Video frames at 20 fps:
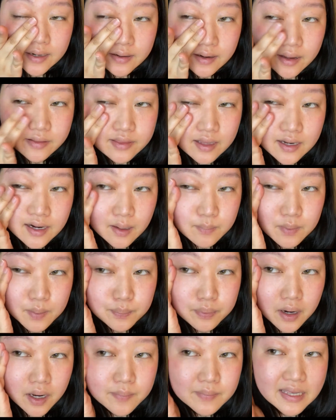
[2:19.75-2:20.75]
Not that I'm a
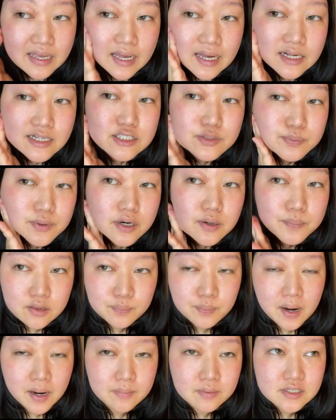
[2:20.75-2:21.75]
priming expert. The
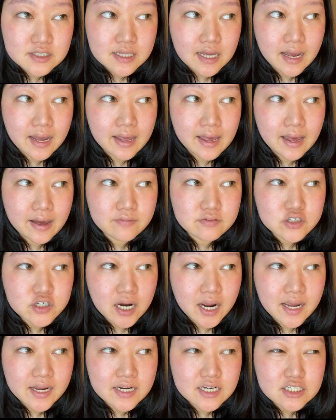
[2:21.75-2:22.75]
primers that I have tried,